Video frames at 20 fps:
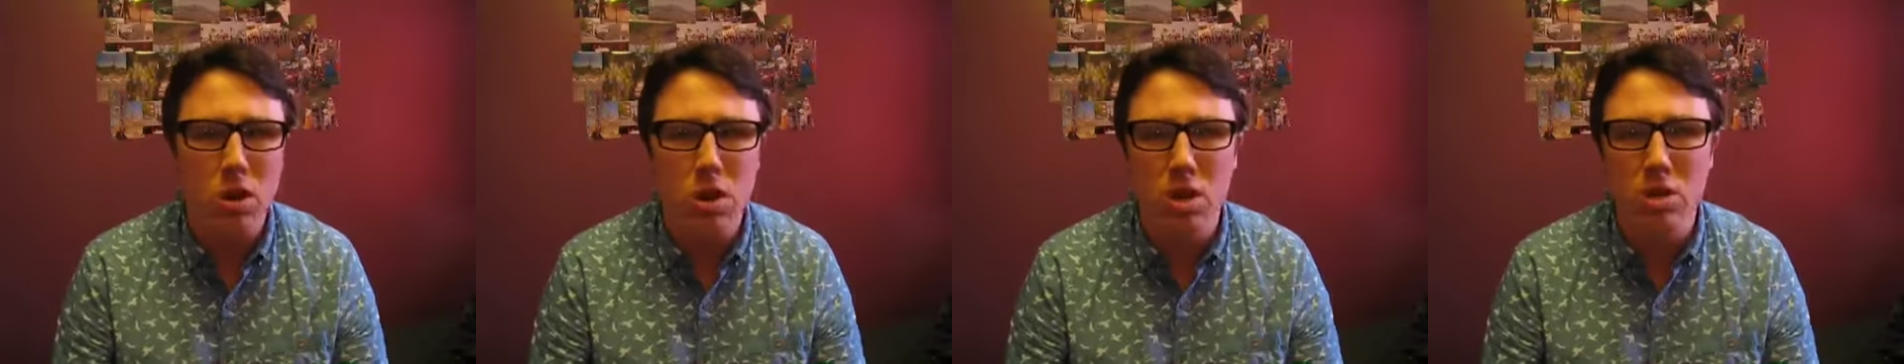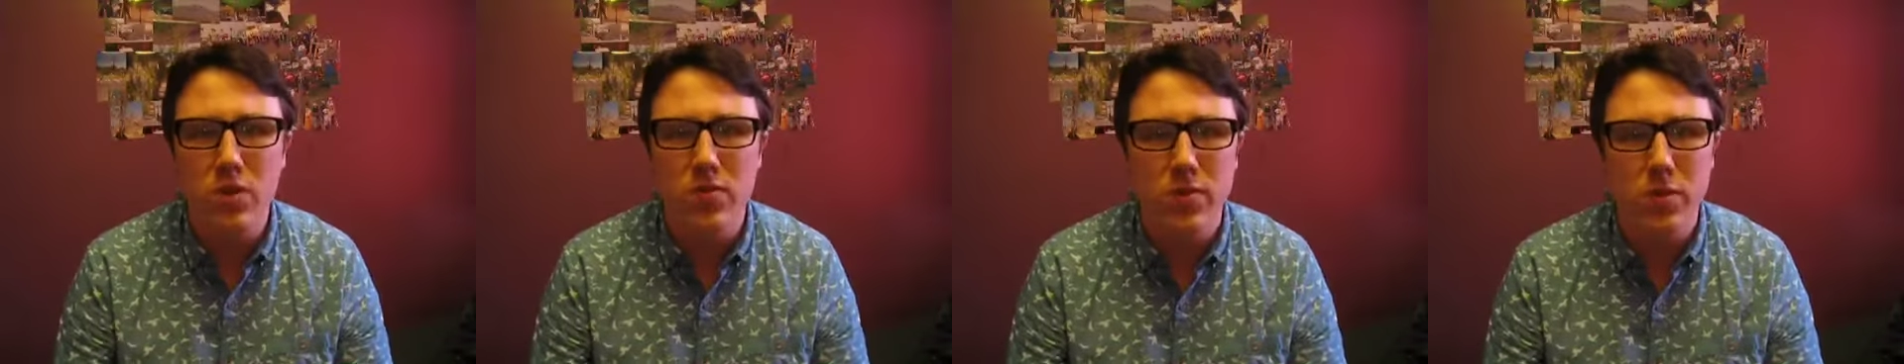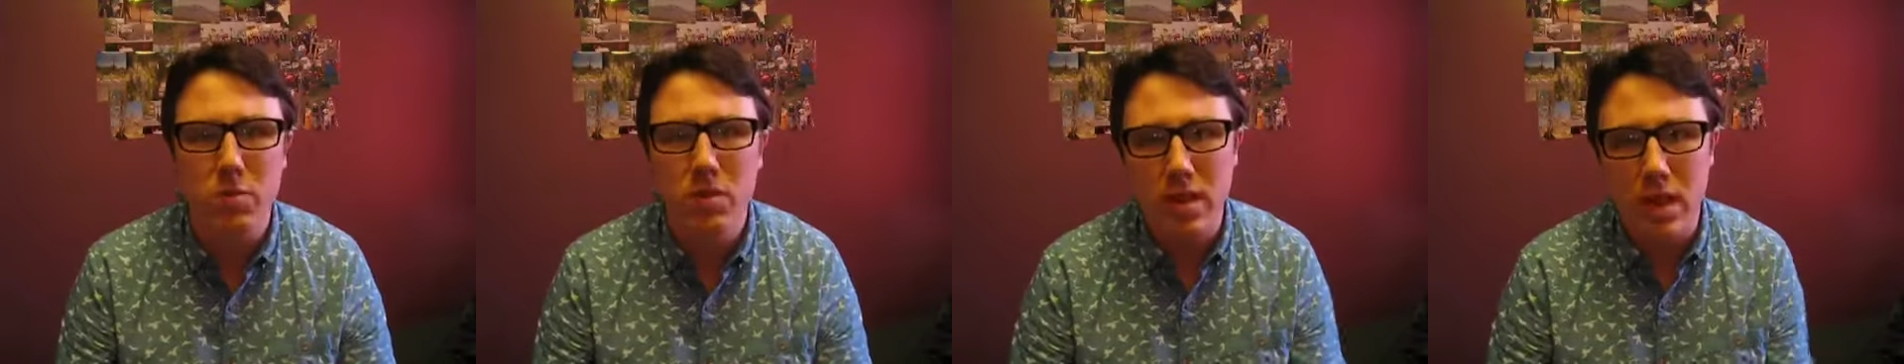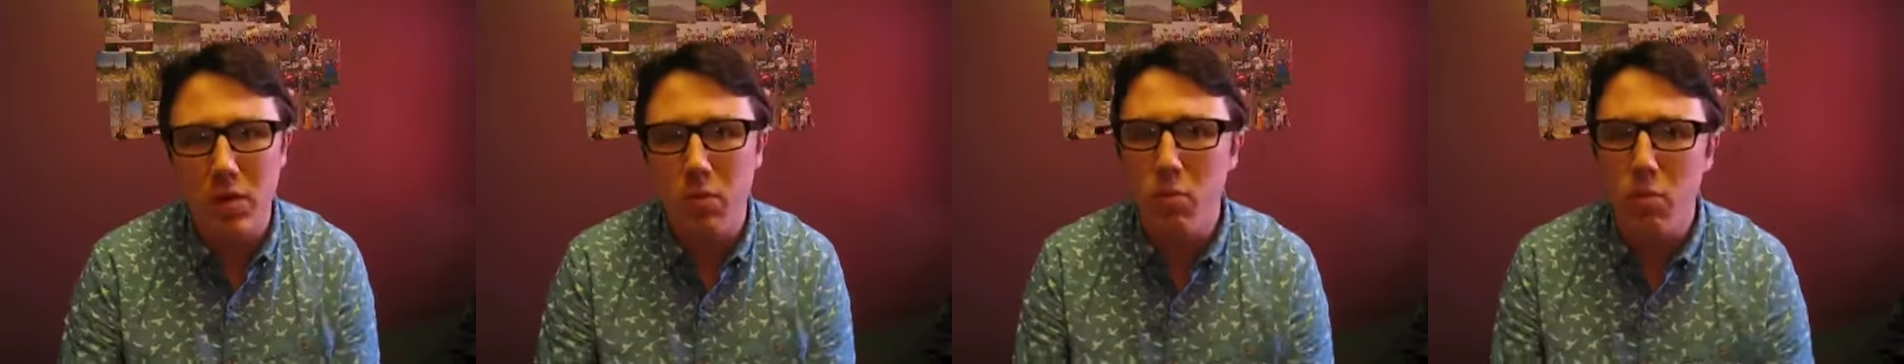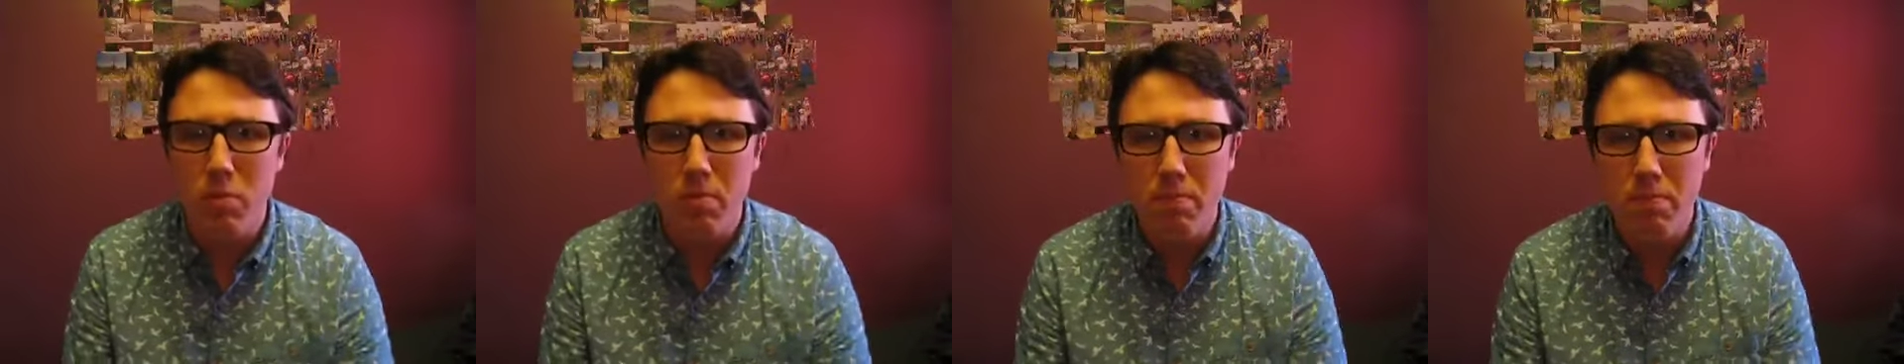of those films that you
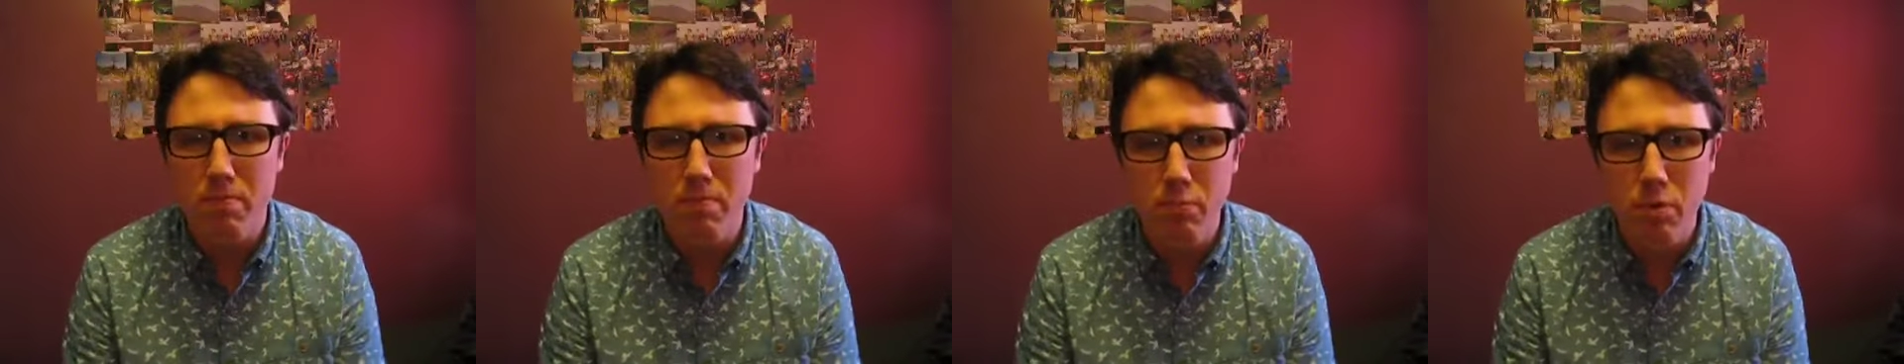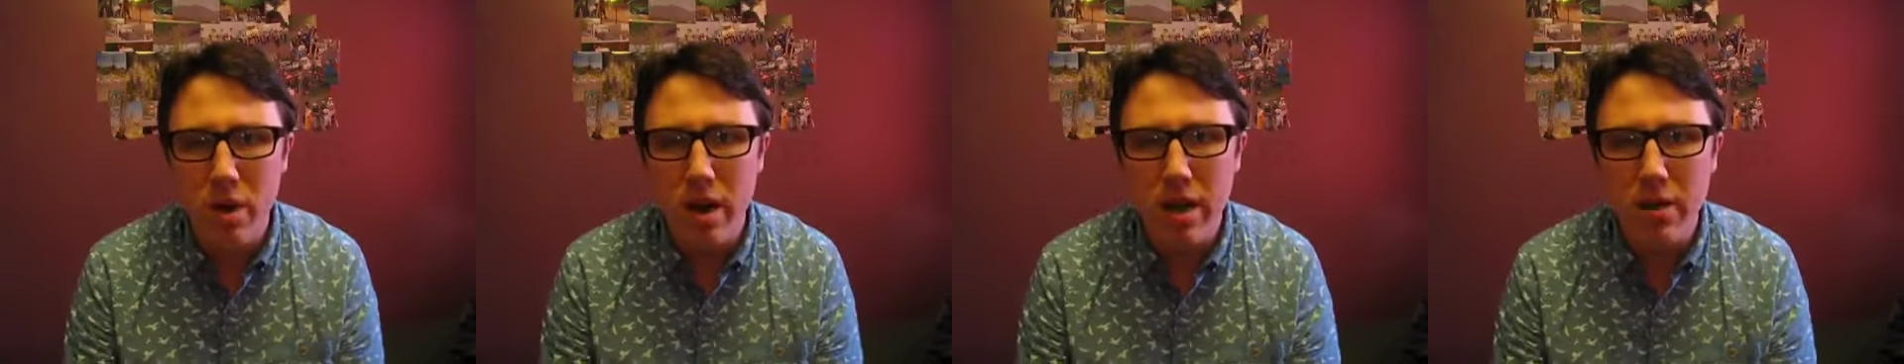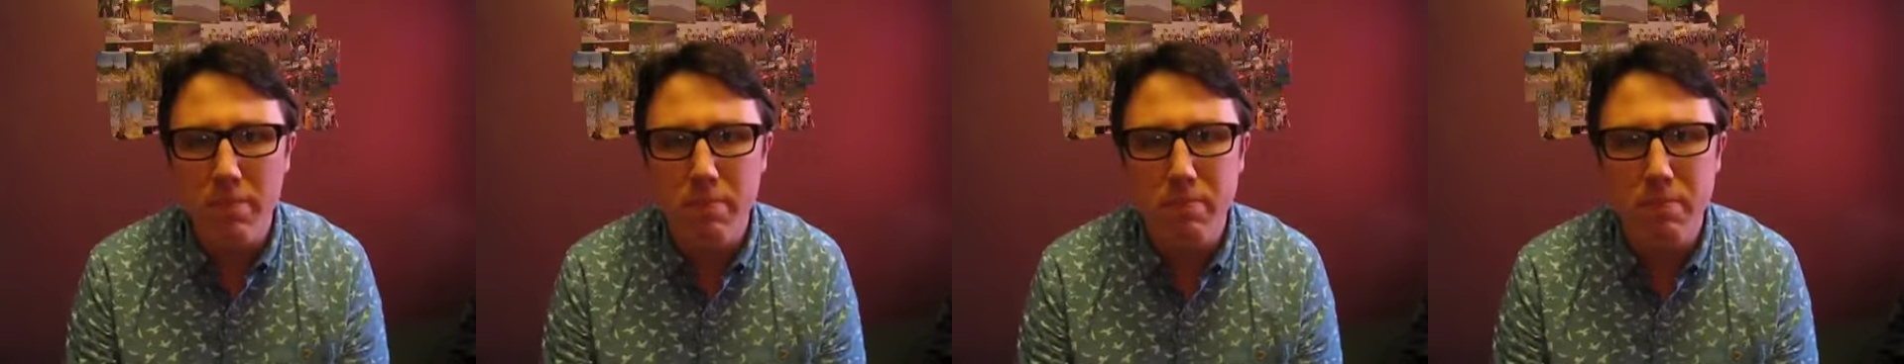wouldn't really...